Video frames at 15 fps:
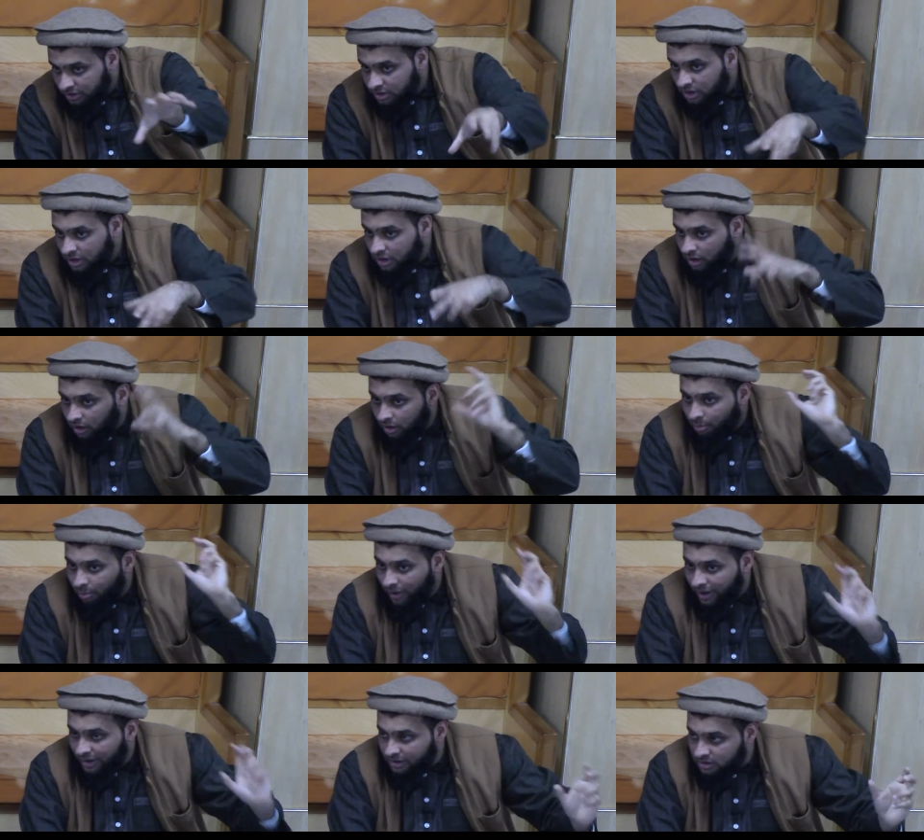the
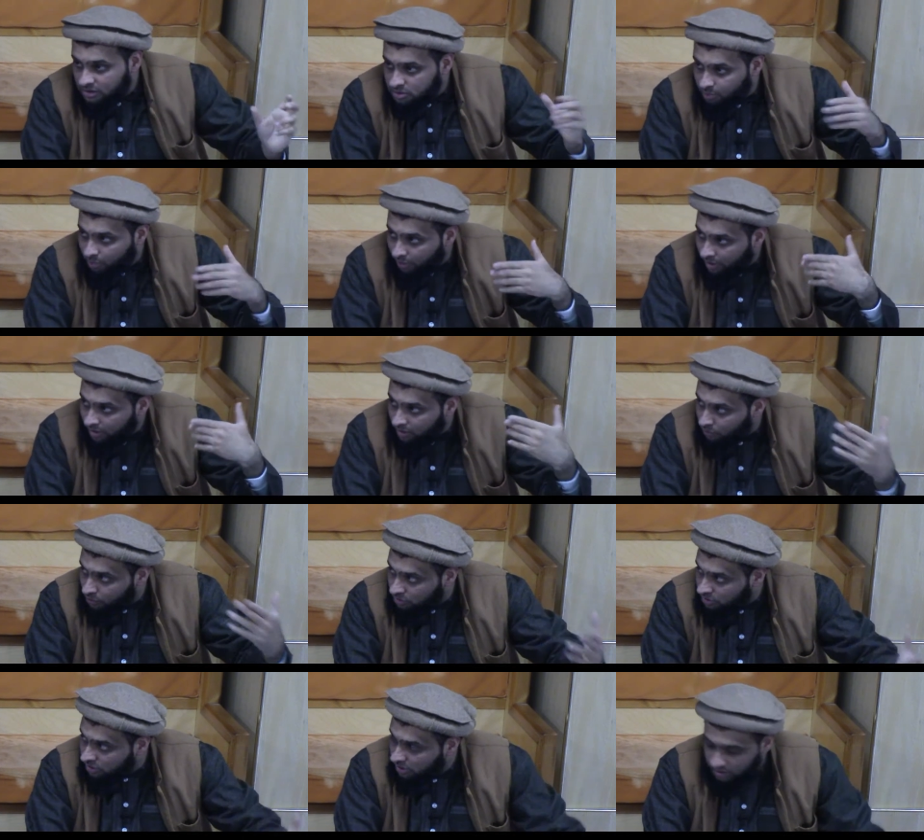companions prior
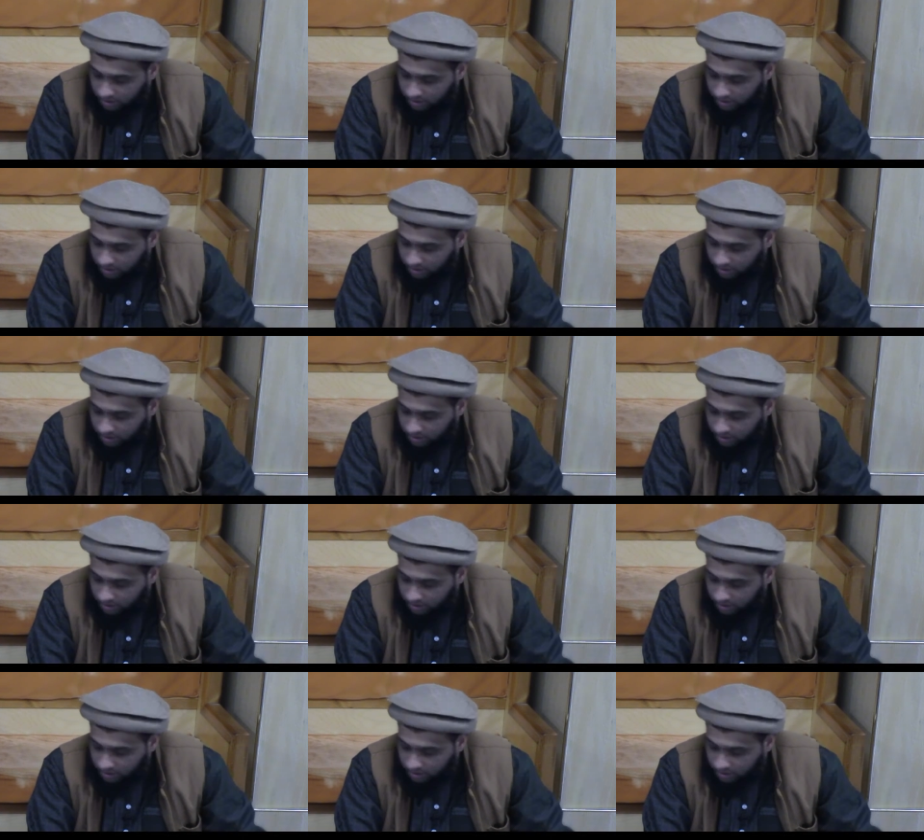for the